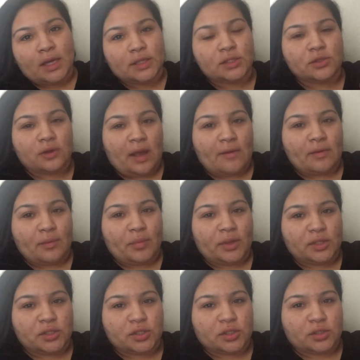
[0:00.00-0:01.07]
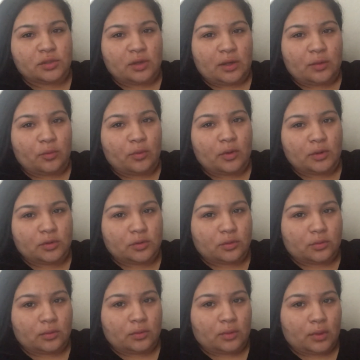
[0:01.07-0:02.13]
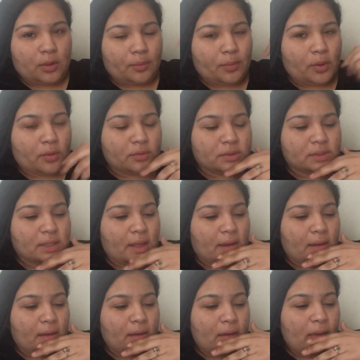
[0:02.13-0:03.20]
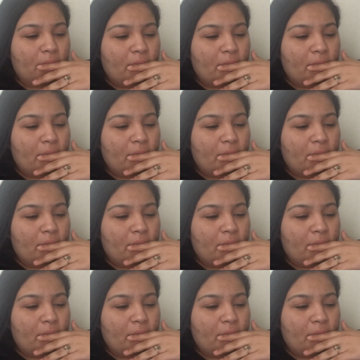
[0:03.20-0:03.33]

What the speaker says: I do have a picture, so I will post that.